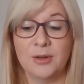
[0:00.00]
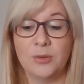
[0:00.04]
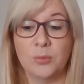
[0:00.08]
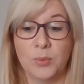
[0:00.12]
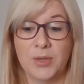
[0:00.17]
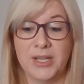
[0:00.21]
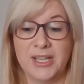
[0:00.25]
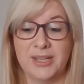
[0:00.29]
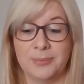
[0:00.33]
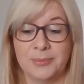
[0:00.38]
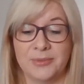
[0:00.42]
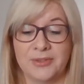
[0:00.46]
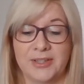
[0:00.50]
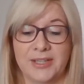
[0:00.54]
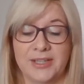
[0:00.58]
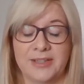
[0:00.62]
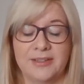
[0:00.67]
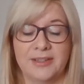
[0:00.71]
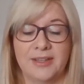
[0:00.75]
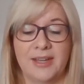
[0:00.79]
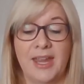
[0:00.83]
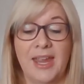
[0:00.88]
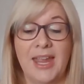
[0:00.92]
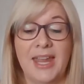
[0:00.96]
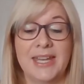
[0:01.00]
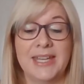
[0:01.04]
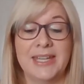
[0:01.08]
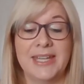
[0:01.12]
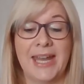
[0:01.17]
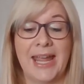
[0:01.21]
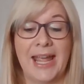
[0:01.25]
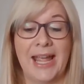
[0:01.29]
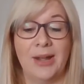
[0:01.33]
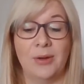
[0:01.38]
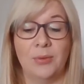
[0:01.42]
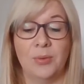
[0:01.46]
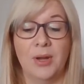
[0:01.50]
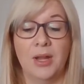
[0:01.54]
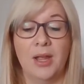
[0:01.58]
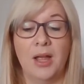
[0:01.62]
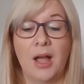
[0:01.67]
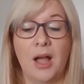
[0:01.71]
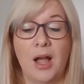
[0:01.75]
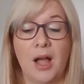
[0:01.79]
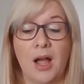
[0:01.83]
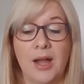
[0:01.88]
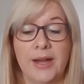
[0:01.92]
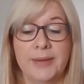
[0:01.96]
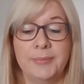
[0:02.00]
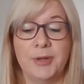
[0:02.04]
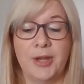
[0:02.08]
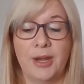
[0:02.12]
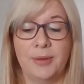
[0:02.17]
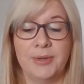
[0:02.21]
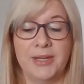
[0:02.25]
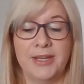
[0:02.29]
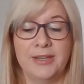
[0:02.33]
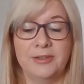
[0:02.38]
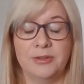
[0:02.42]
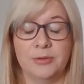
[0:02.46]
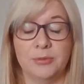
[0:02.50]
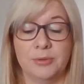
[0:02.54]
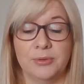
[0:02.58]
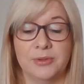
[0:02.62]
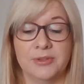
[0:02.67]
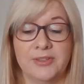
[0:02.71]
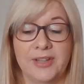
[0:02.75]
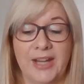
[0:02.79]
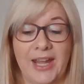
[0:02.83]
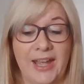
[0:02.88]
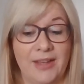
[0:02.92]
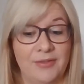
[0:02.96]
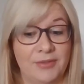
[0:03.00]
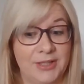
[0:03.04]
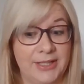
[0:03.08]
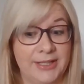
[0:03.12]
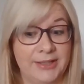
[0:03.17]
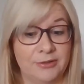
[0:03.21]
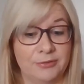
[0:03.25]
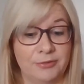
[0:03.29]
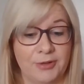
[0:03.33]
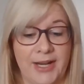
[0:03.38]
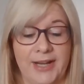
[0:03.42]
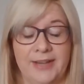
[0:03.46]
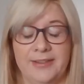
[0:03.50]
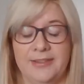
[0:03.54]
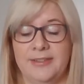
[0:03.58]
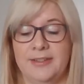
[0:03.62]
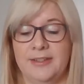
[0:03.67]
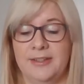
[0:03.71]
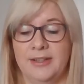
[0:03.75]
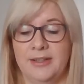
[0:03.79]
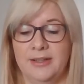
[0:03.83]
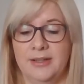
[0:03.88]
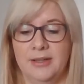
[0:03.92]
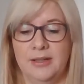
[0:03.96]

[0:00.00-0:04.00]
Williams did. Now, I'm going indoors to have a little rest.